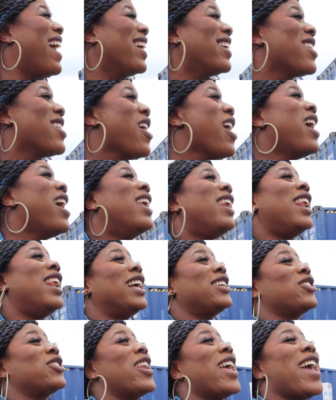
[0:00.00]

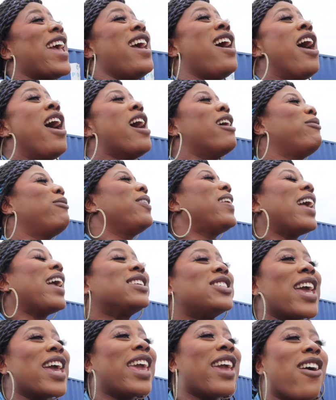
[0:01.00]
Literally, I've been
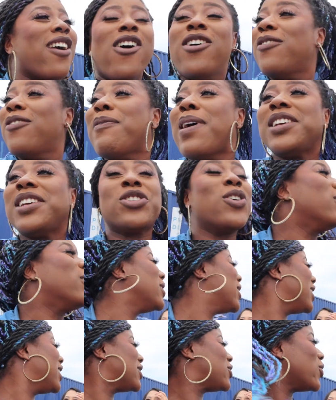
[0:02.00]
like checking over my
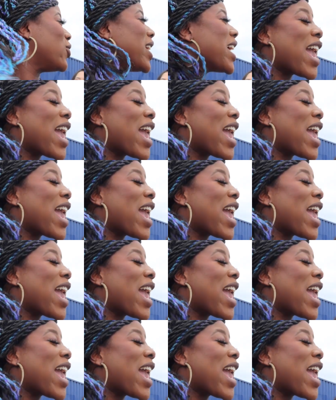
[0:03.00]
shoulders, doing